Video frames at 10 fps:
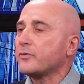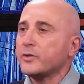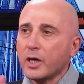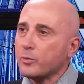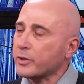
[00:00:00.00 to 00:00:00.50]
If you
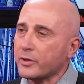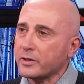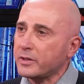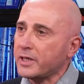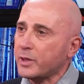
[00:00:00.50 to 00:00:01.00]
don't want
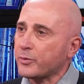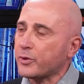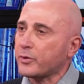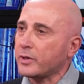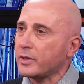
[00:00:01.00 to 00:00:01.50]
a table
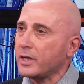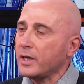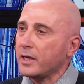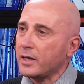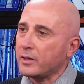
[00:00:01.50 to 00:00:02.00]

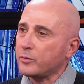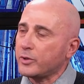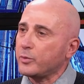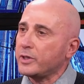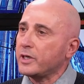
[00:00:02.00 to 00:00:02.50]
with
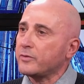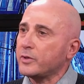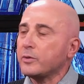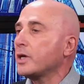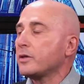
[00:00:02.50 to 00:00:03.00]
a window
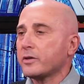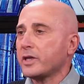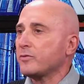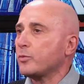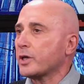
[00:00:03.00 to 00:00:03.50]
view, you can
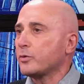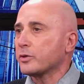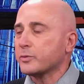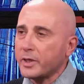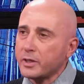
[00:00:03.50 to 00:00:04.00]
have a
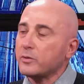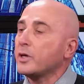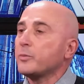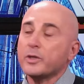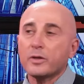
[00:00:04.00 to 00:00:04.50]
1-course menu,
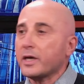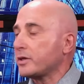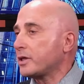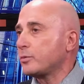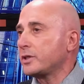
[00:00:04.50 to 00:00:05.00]
but you'll only
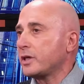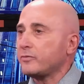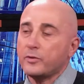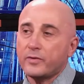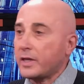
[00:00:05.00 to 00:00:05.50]
get a window
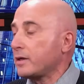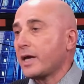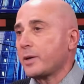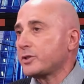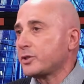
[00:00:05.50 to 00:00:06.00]
view if it
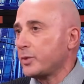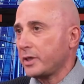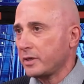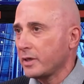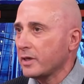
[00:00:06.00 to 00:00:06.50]
happens to
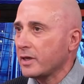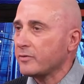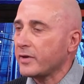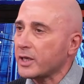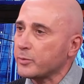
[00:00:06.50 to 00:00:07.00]
be
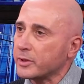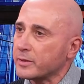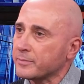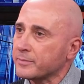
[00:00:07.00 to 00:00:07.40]
available.